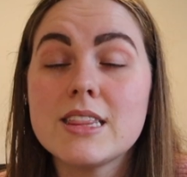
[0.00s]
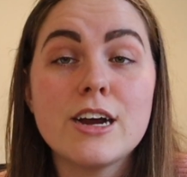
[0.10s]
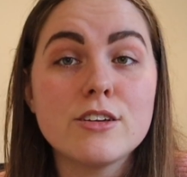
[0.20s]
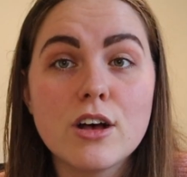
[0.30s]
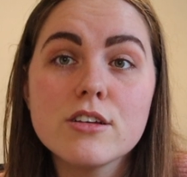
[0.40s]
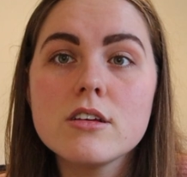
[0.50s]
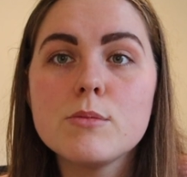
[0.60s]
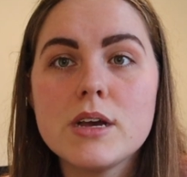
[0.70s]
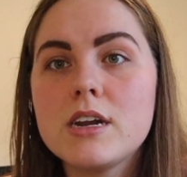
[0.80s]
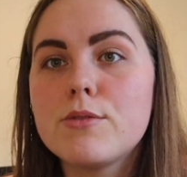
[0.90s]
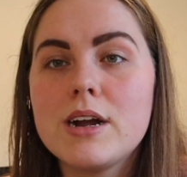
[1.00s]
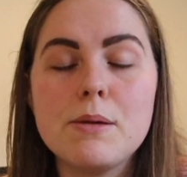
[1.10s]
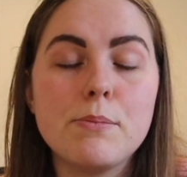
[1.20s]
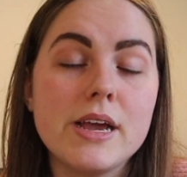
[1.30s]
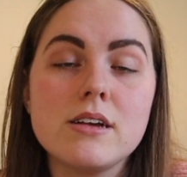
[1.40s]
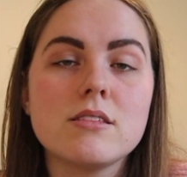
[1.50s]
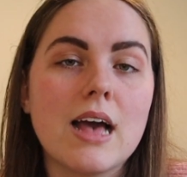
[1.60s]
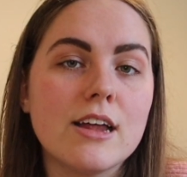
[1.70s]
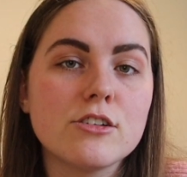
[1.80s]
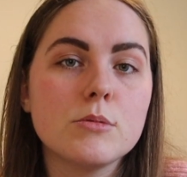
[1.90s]
There has also been a really big
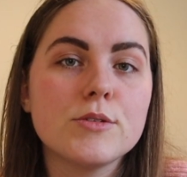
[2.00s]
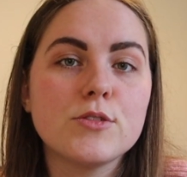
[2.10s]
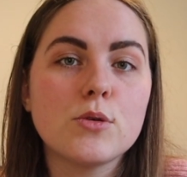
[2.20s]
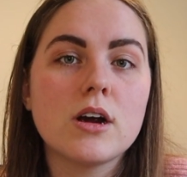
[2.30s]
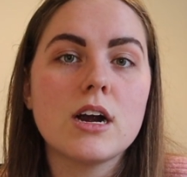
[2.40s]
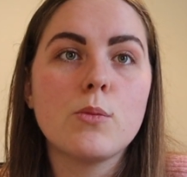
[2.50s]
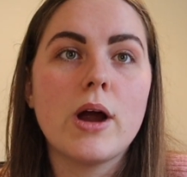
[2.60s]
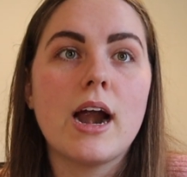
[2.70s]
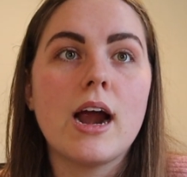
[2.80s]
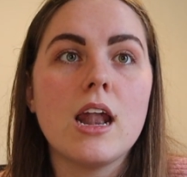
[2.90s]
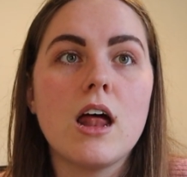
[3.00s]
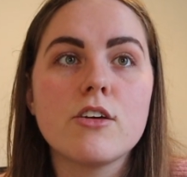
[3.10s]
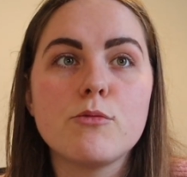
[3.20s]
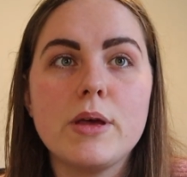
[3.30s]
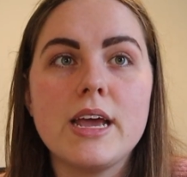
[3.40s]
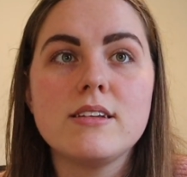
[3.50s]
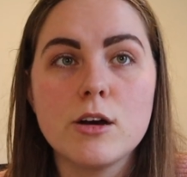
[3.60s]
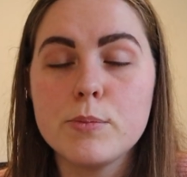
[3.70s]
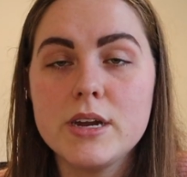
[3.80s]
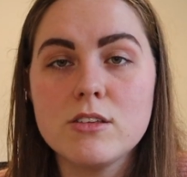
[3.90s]
scandal before where a lot of big
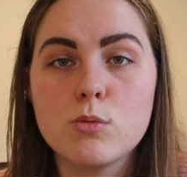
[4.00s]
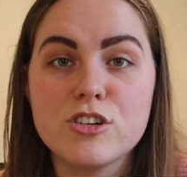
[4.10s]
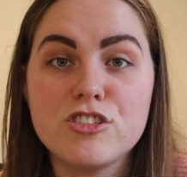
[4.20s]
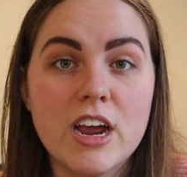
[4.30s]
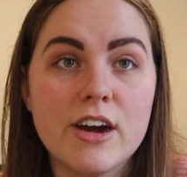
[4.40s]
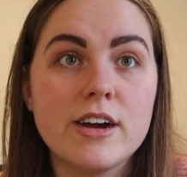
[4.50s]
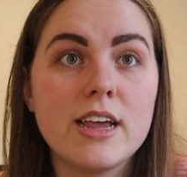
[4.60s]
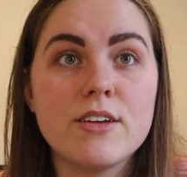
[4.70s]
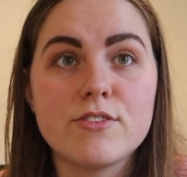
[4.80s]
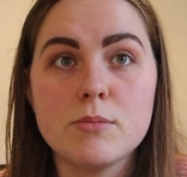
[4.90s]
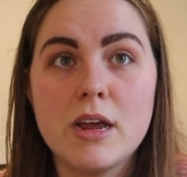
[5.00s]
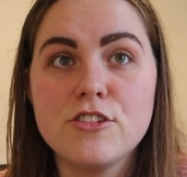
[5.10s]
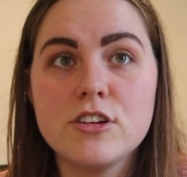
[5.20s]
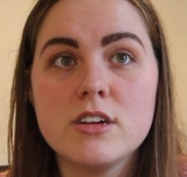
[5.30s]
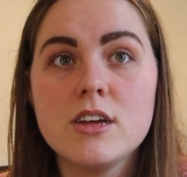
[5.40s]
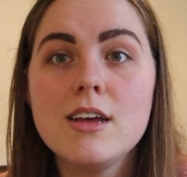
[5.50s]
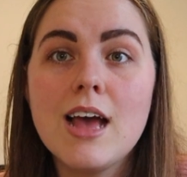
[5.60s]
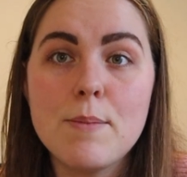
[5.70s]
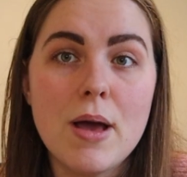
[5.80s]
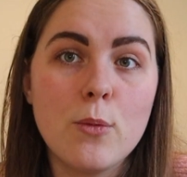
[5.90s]
companies were sharing information
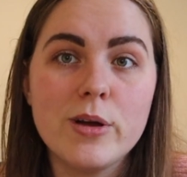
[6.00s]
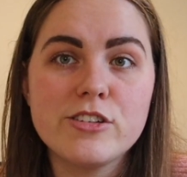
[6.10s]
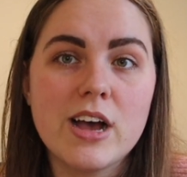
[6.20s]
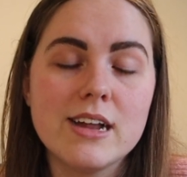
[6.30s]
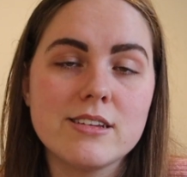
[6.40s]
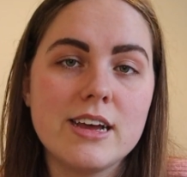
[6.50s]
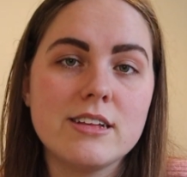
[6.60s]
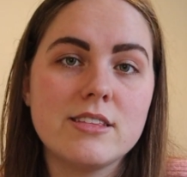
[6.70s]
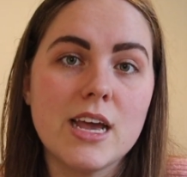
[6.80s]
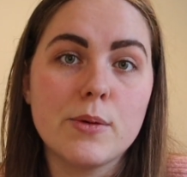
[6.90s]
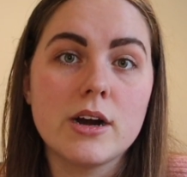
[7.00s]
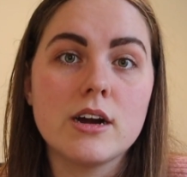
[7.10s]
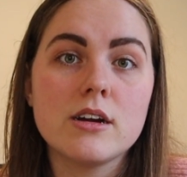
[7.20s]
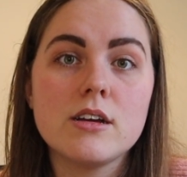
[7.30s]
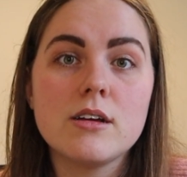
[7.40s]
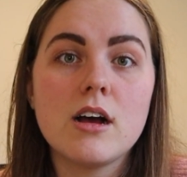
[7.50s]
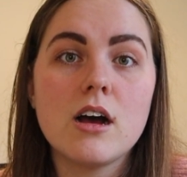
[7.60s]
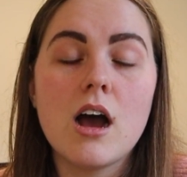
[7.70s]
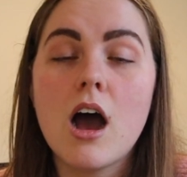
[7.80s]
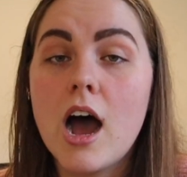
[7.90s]
about which candidates they were
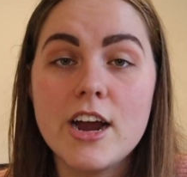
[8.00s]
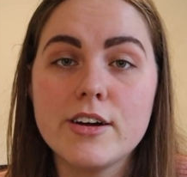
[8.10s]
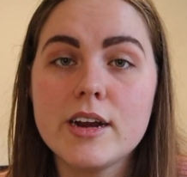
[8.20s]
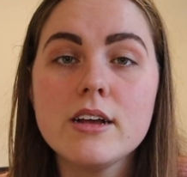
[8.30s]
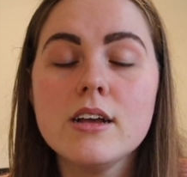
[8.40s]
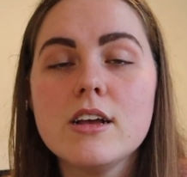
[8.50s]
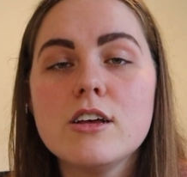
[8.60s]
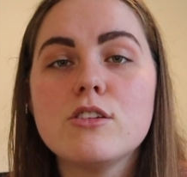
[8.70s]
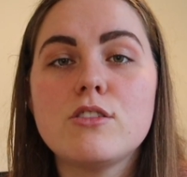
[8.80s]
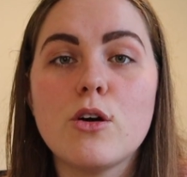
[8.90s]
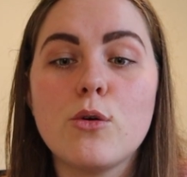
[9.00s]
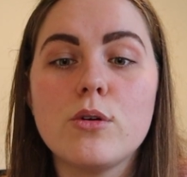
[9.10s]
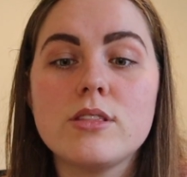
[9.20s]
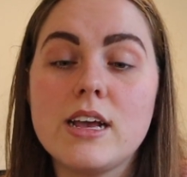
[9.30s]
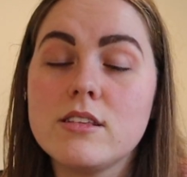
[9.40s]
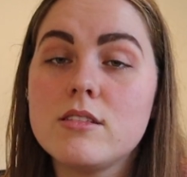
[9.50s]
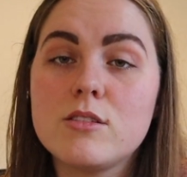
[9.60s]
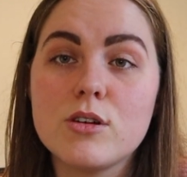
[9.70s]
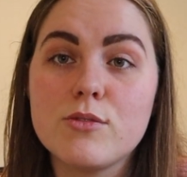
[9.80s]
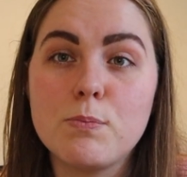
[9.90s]
hiring. So they
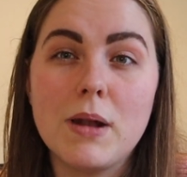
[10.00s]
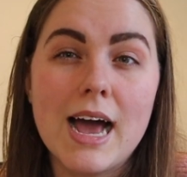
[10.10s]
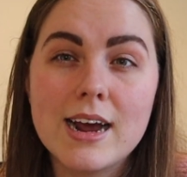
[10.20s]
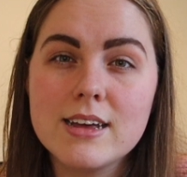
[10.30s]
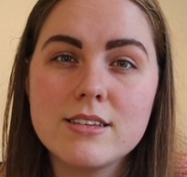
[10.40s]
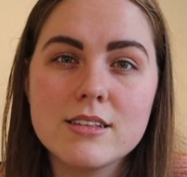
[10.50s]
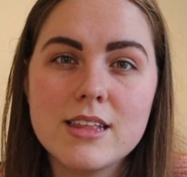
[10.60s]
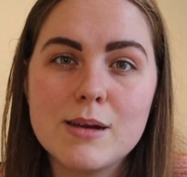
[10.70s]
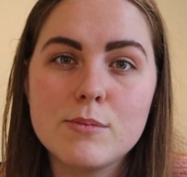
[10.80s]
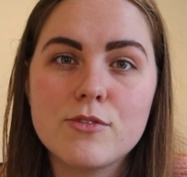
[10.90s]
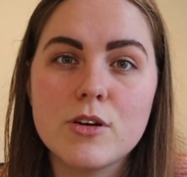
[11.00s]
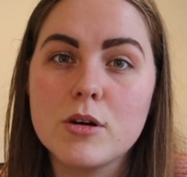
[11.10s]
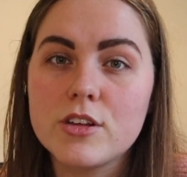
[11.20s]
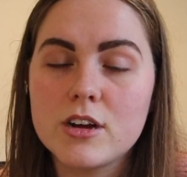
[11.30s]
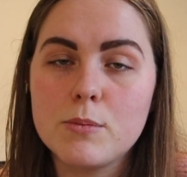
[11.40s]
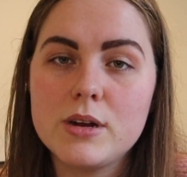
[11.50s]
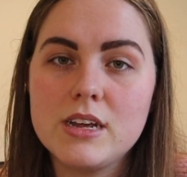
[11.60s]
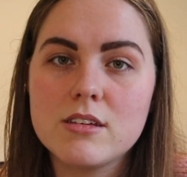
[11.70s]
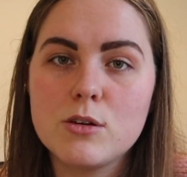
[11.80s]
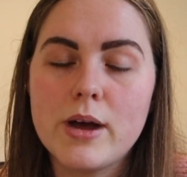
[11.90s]
sort of blacklisted them from other
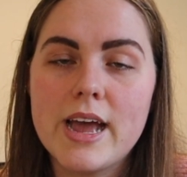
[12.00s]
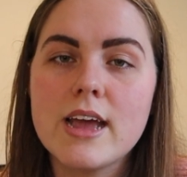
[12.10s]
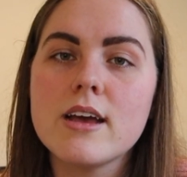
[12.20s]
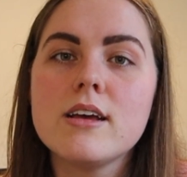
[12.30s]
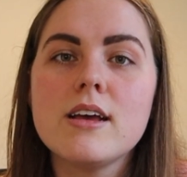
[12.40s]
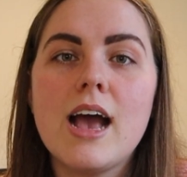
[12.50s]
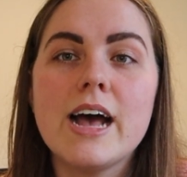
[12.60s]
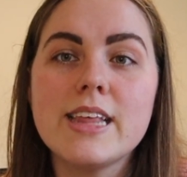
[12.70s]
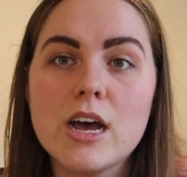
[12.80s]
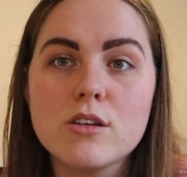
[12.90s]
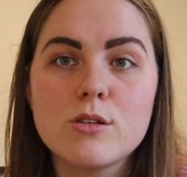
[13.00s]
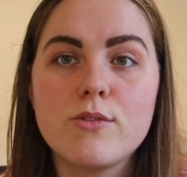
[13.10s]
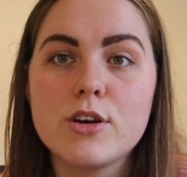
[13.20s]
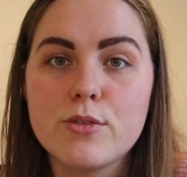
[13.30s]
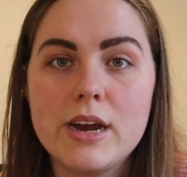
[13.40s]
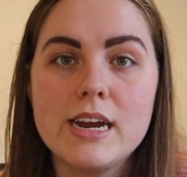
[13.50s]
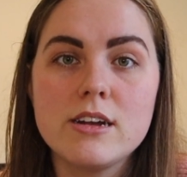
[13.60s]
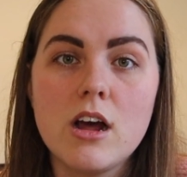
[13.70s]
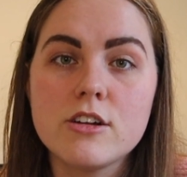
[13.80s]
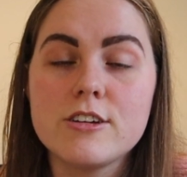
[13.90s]
companies in a way, and they all sort of agreed
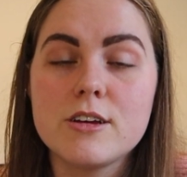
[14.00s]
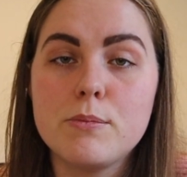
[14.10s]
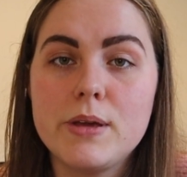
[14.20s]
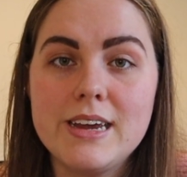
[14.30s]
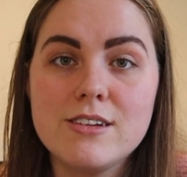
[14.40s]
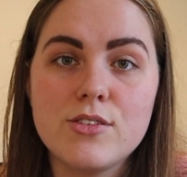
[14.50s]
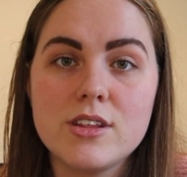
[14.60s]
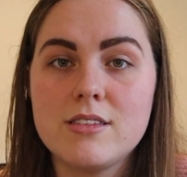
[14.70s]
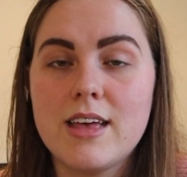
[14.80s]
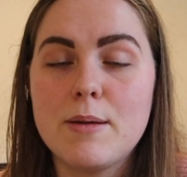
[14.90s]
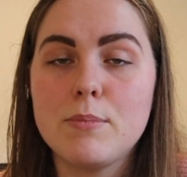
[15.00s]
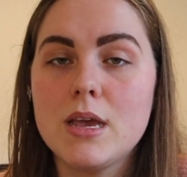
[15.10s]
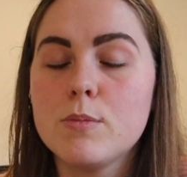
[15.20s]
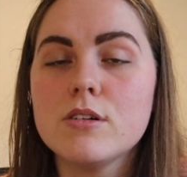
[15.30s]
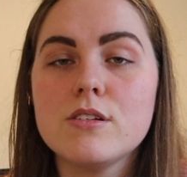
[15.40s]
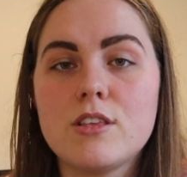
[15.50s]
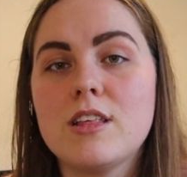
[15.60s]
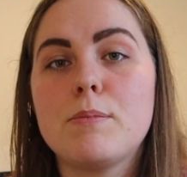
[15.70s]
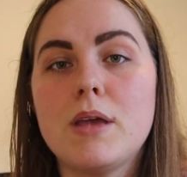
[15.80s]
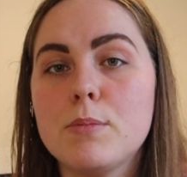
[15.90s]
not to compete for the same people so
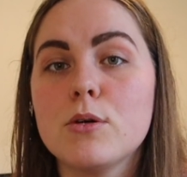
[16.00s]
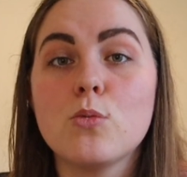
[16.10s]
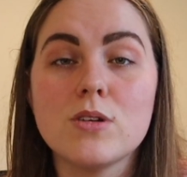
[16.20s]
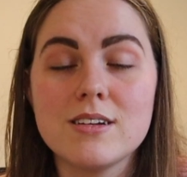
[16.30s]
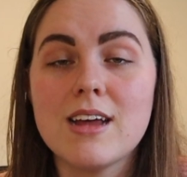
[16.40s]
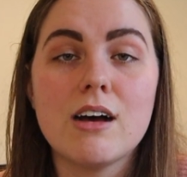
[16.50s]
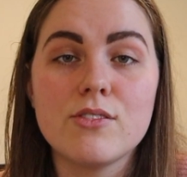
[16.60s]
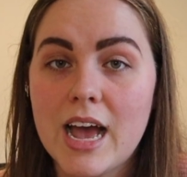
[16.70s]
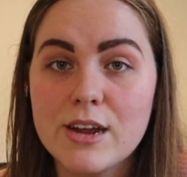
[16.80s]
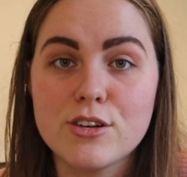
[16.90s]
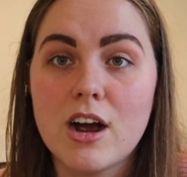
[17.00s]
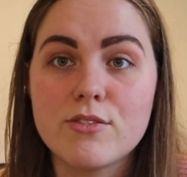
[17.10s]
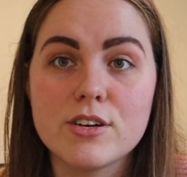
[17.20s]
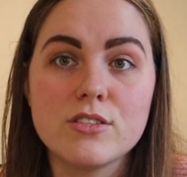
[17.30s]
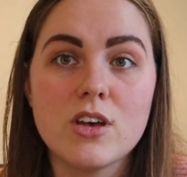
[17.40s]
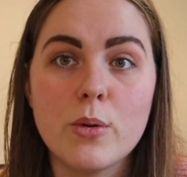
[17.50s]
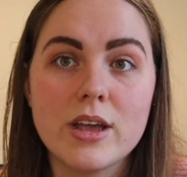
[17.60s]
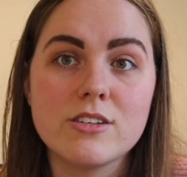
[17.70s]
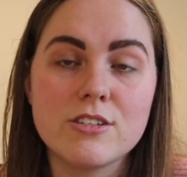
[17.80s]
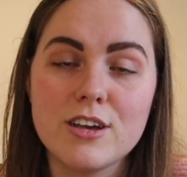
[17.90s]
that people wouldn't have counter offers going
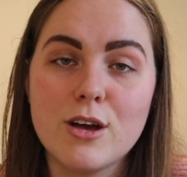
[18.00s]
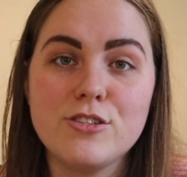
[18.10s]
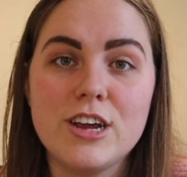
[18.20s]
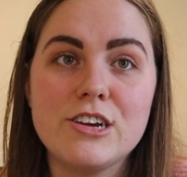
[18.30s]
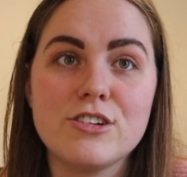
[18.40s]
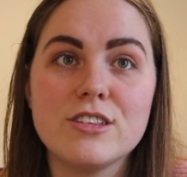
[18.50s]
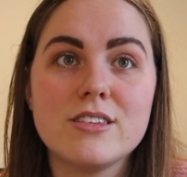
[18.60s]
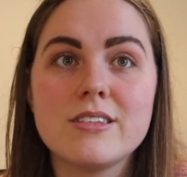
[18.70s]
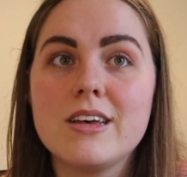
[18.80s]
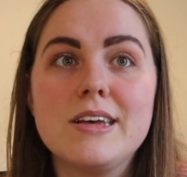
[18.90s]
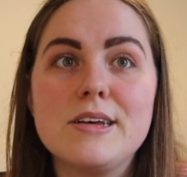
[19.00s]
into negotiations.